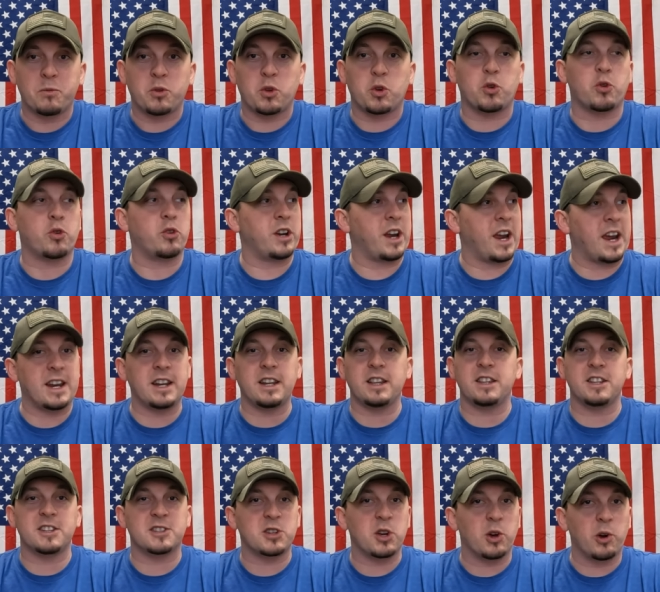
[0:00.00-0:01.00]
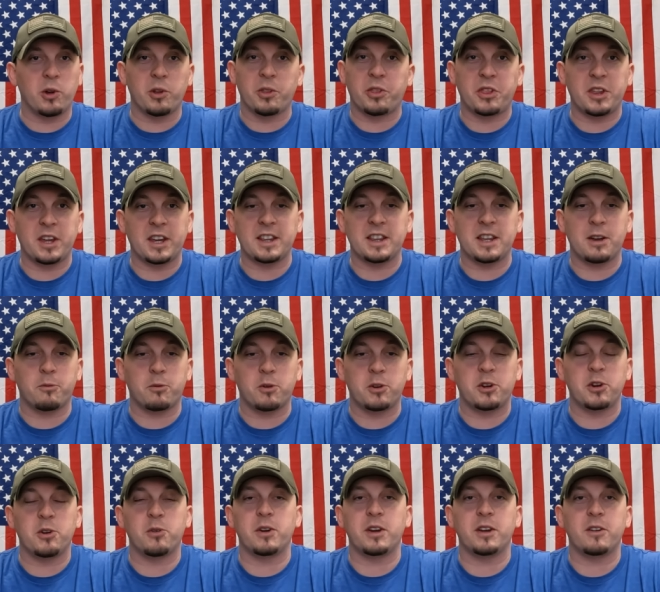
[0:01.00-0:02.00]
created this whole thing that we're
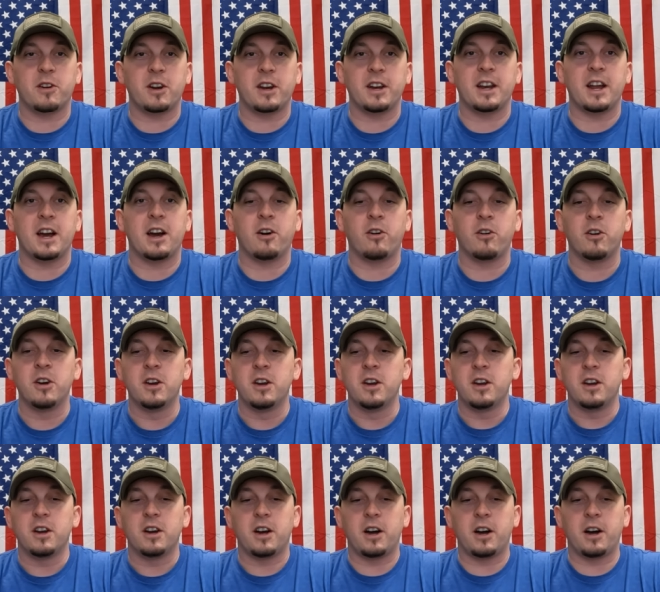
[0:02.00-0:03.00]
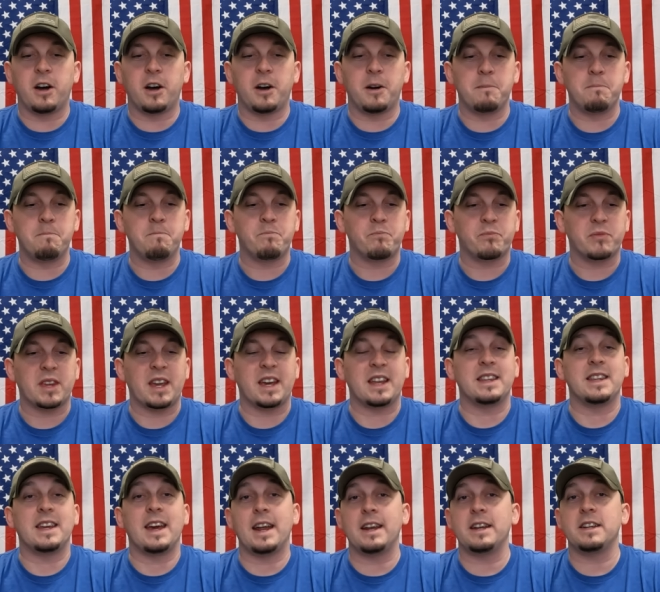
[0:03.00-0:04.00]
doing right now, um,
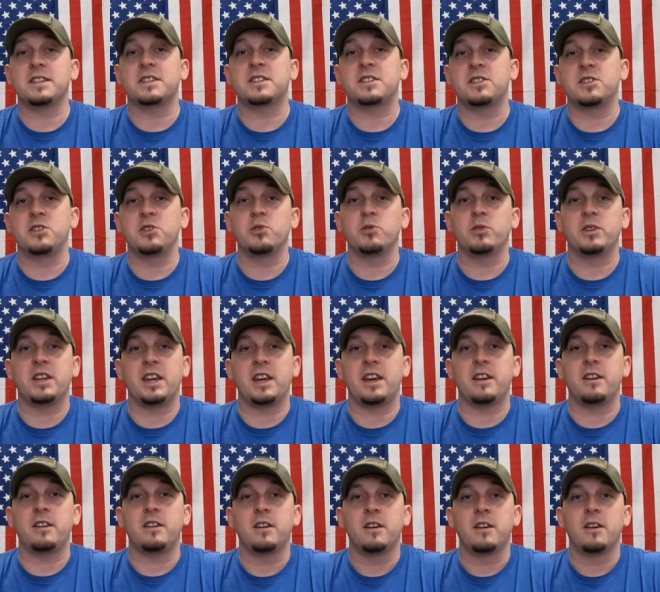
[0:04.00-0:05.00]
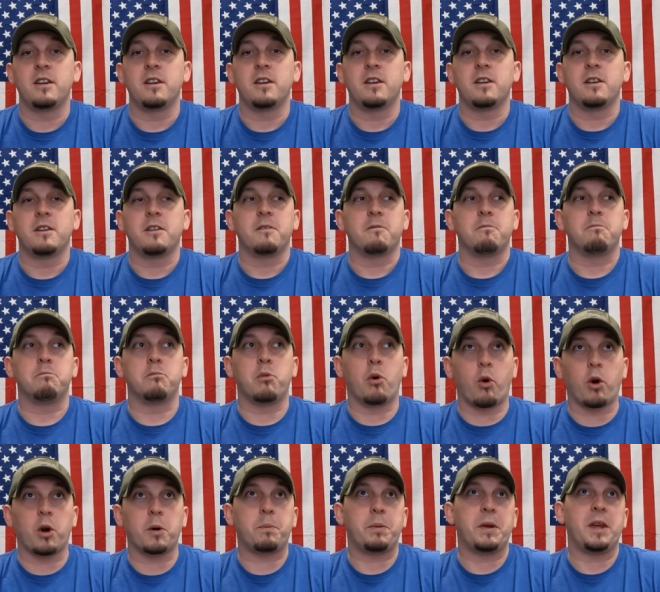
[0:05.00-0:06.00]
and that is to get
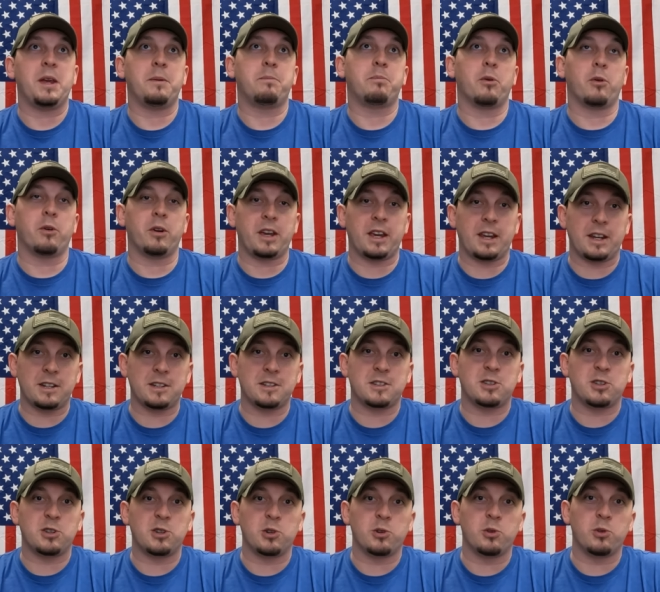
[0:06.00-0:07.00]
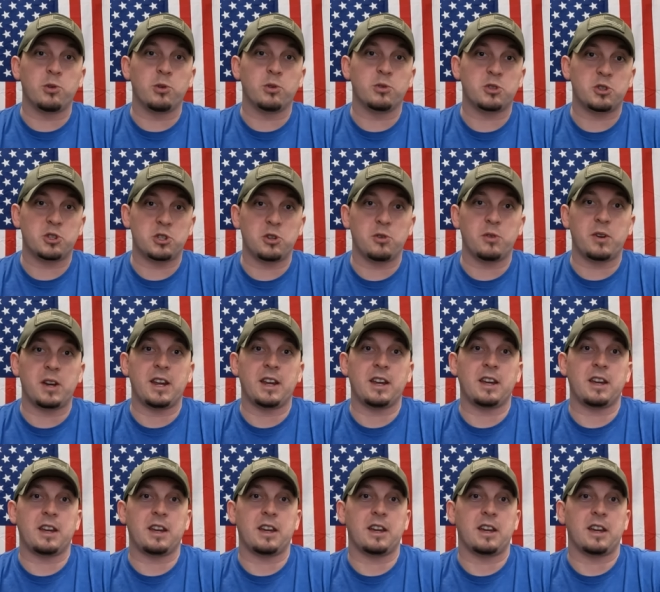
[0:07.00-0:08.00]
more people into
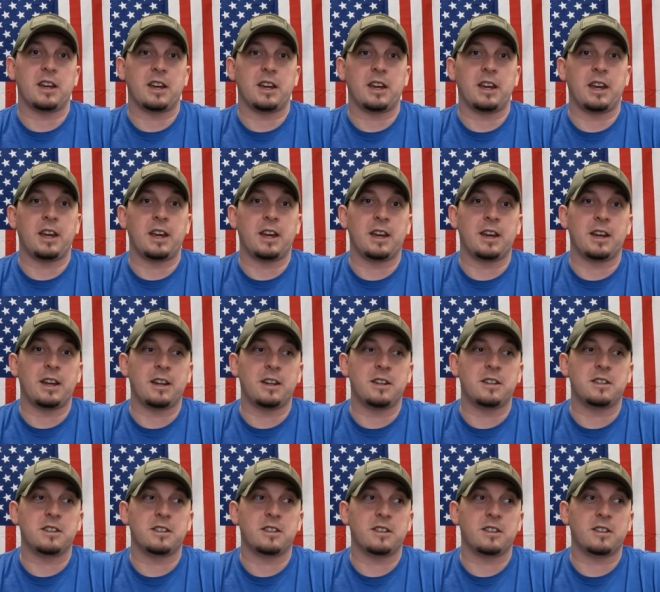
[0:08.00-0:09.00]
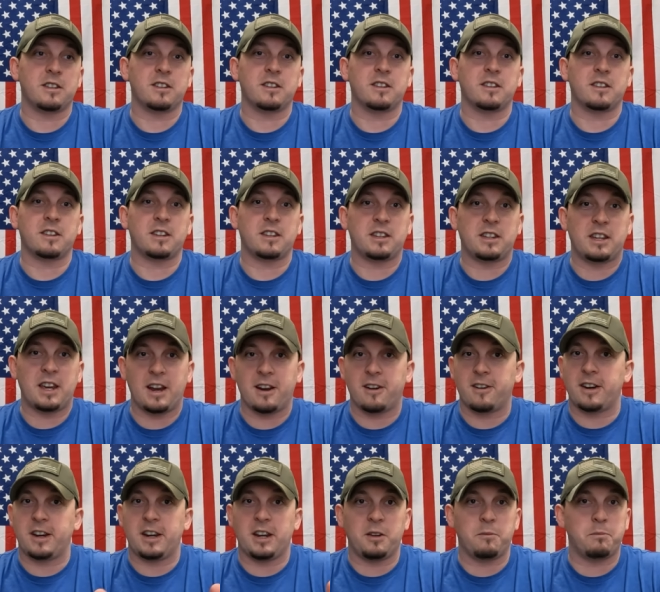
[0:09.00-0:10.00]
shooting and
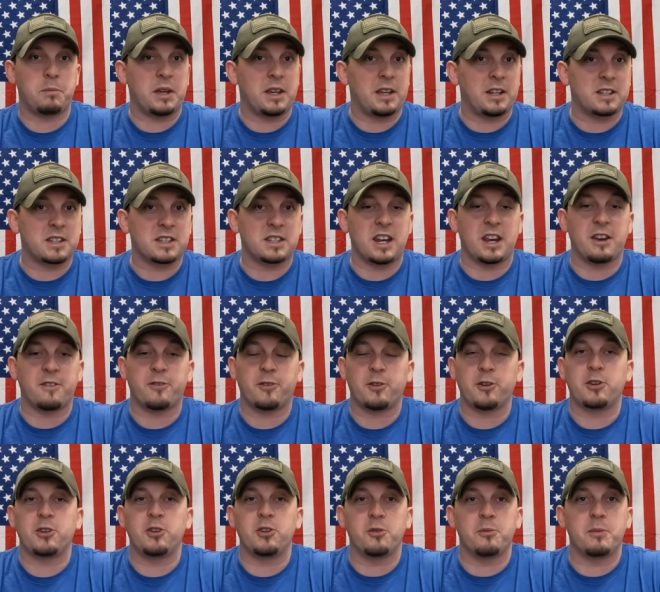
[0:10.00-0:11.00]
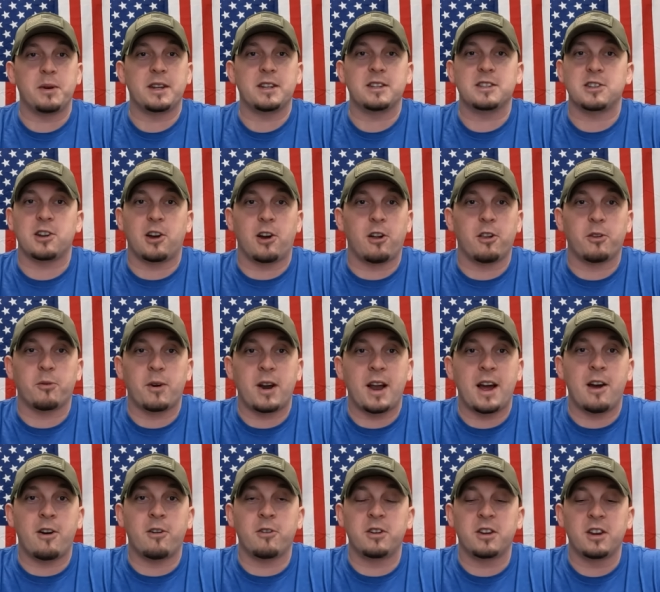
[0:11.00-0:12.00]
carrying, being safer humans all
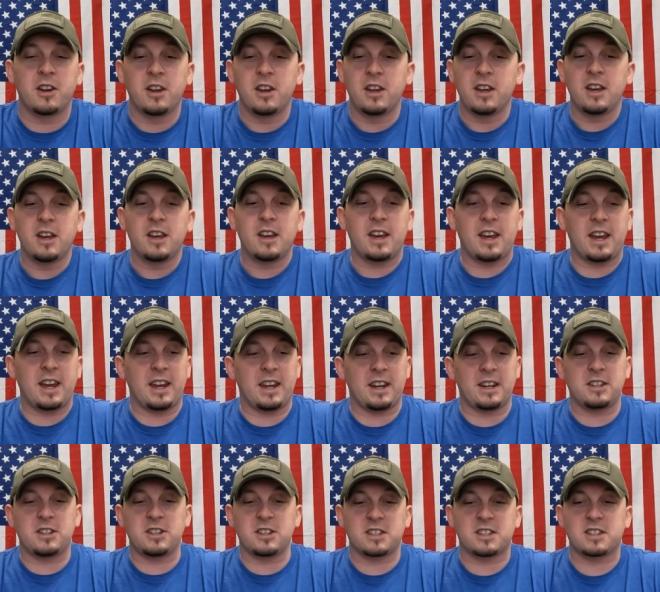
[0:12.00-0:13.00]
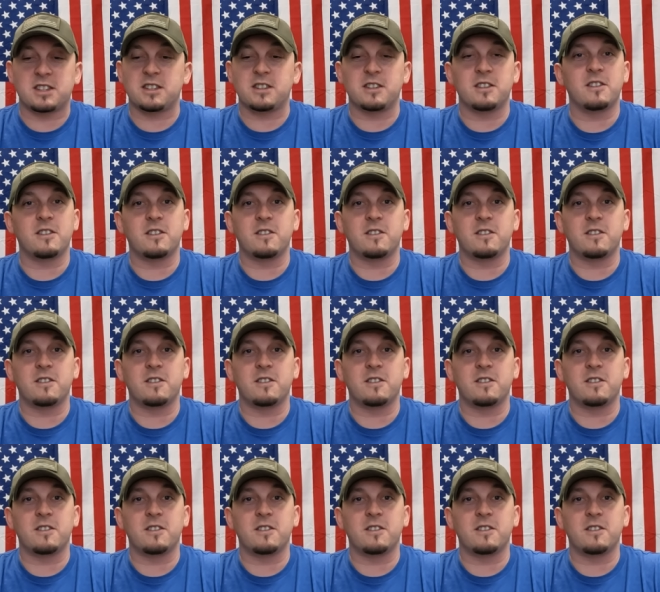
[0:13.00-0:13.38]
around, and just